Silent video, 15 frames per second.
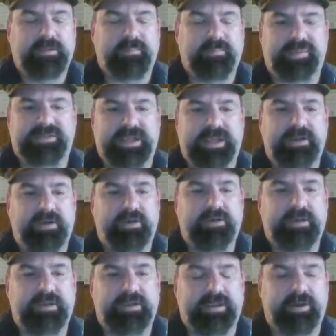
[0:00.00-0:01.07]
but
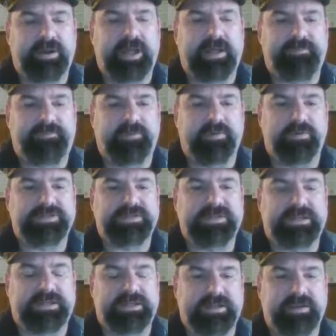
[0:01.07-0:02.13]
they're not forced
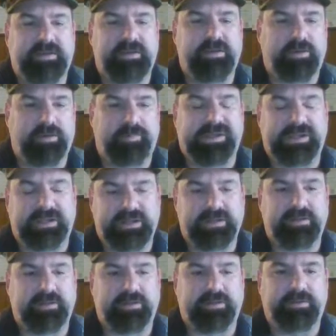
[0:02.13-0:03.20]
to kill or be
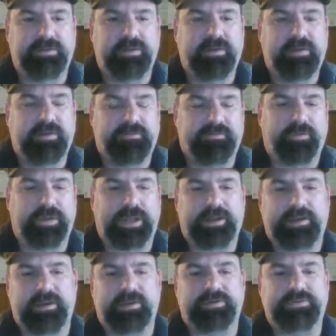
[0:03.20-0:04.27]
killed for
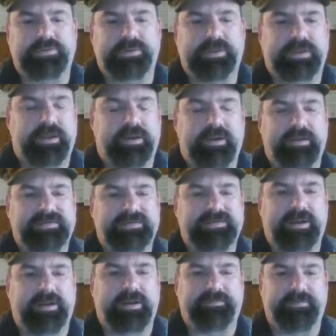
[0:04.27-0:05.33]
that country. They don't have to
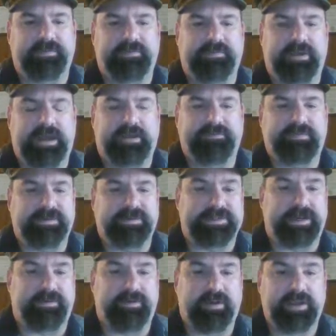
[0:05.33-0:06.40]
sign up for the draft. Is
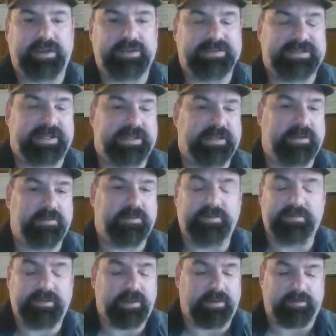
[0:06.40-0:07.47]
that right? Is that
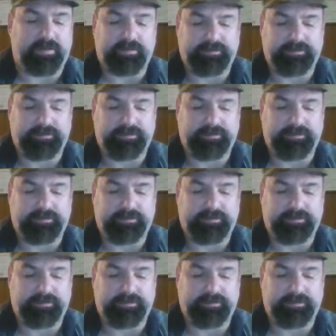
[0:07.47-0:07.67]
equal? No.